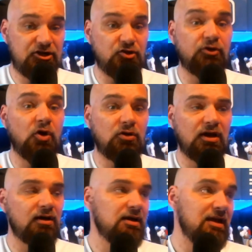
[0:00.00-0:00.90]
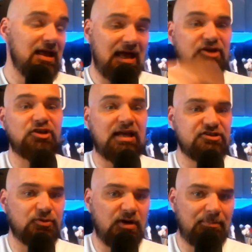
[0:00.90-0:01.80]
So Nola actually has
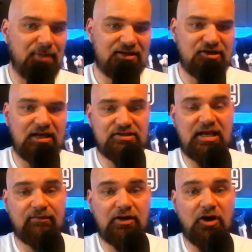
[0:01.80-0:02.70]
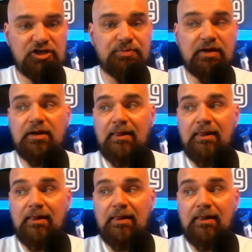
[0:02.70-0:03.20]
3 at-bats against Kevin Gausman.